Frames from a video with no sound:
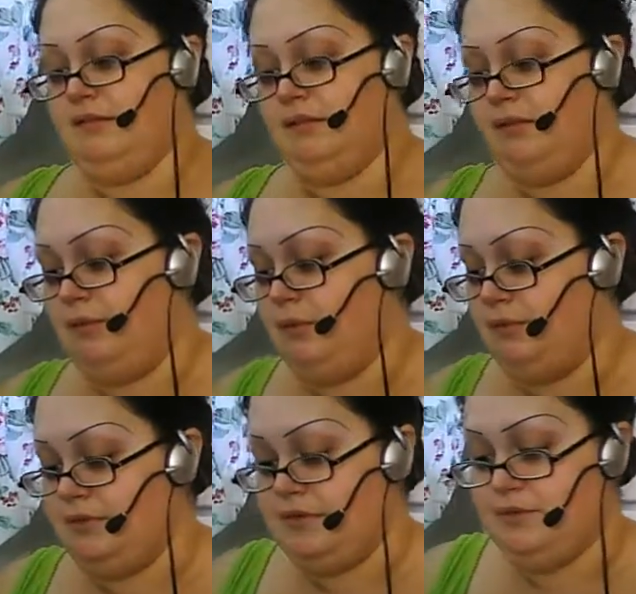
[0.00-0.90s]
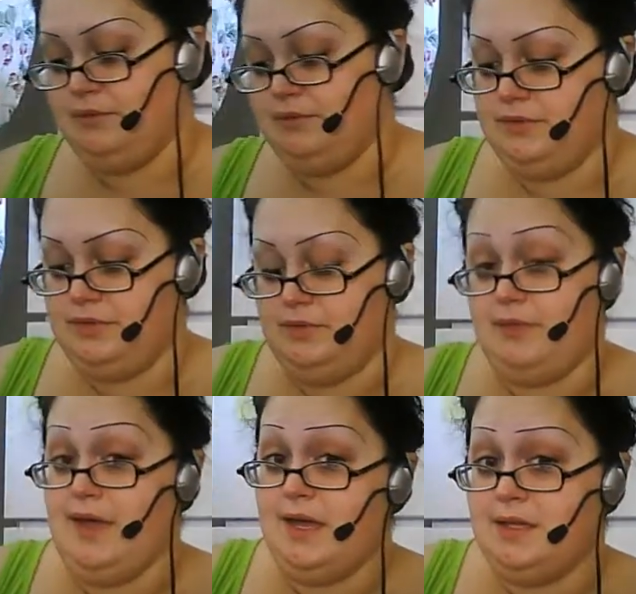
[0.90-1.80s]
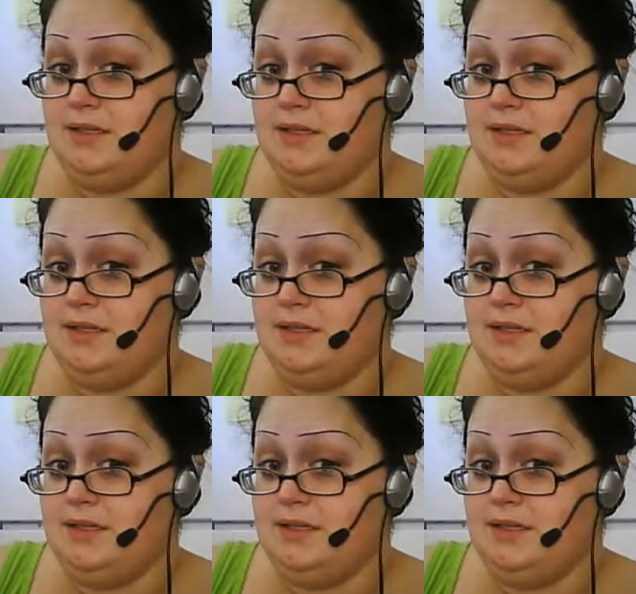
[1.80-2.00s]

So don't do that.